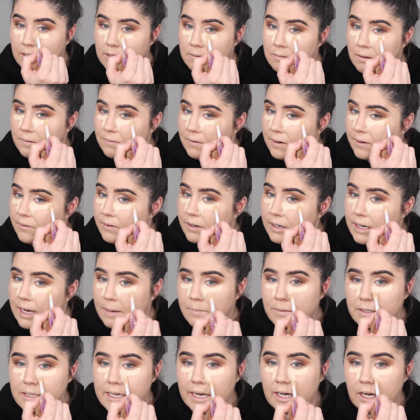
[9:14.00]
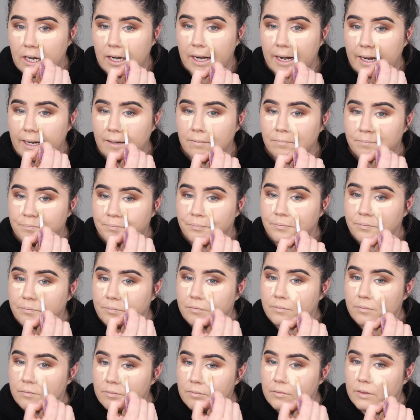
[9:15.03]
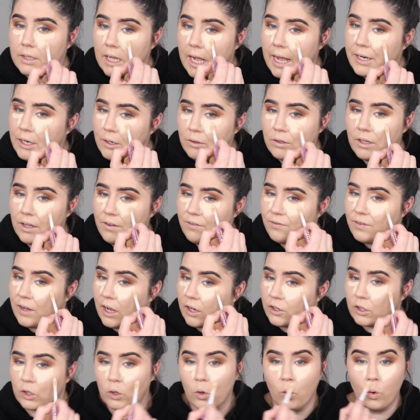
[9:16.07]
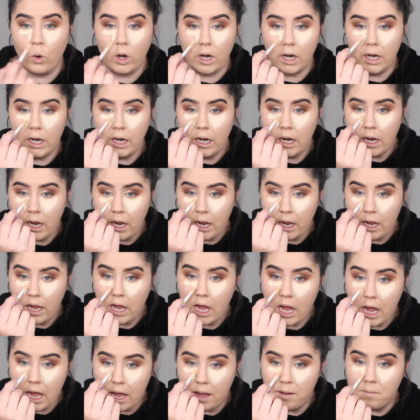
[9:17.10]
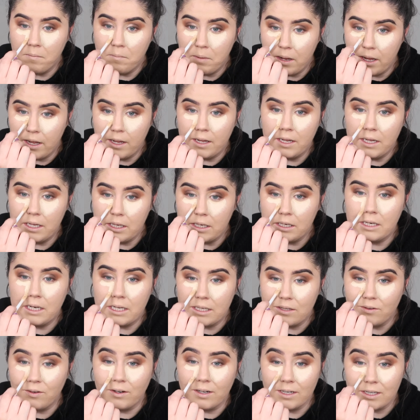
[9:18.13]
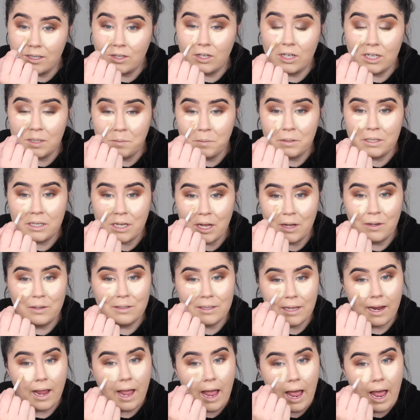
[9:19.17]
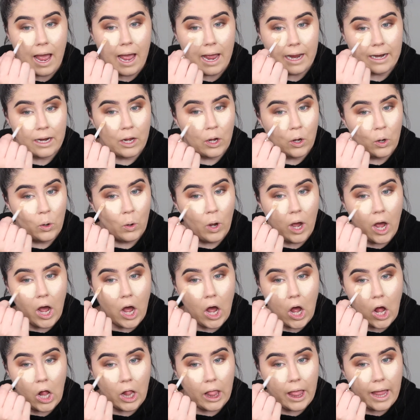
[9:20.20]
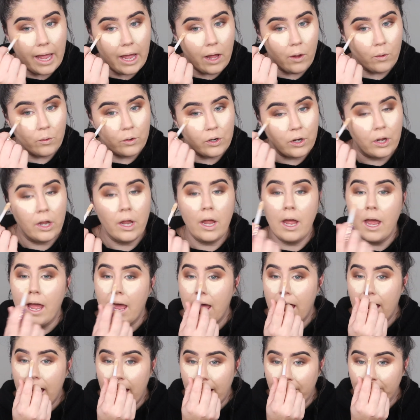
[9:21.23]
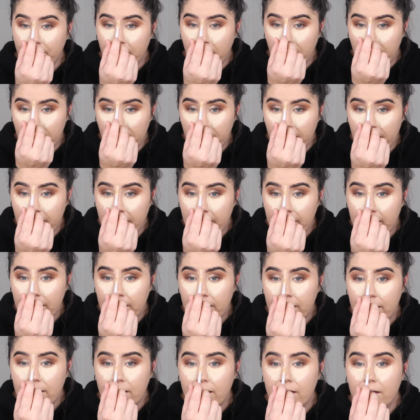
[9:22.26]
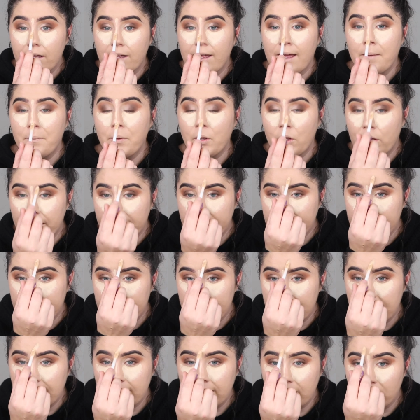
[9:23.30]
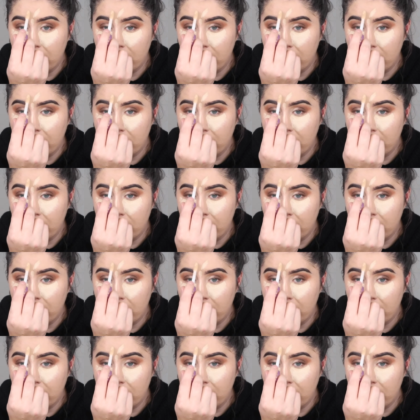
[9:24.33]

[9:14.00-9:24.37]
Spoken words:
time to decorate. I do love fall decor, but as far as Christmas goes, like I go all out. I've got like, I put